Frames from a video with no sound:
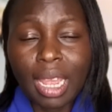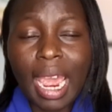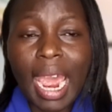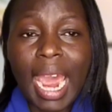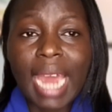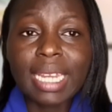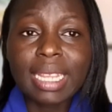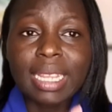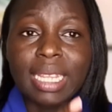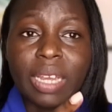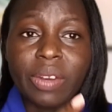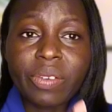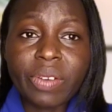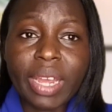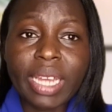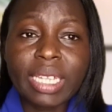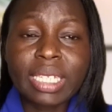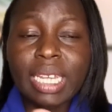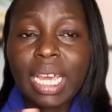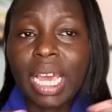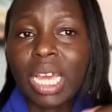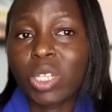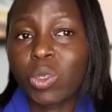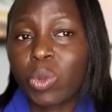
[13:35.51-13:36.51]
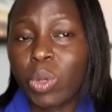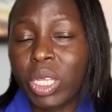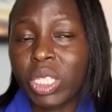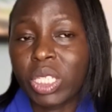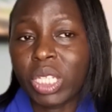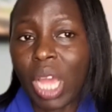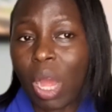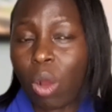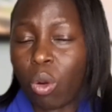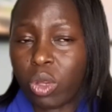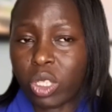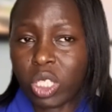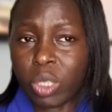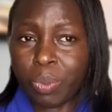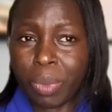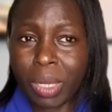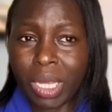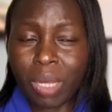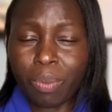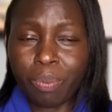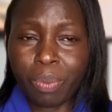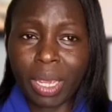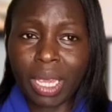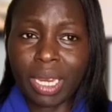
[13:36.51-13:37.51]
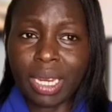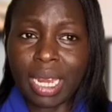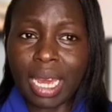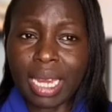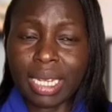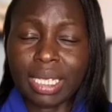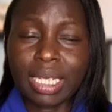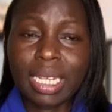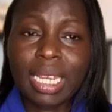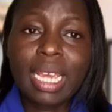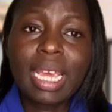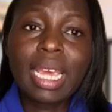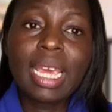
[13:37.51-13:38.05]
at the rate at which I was being paid at.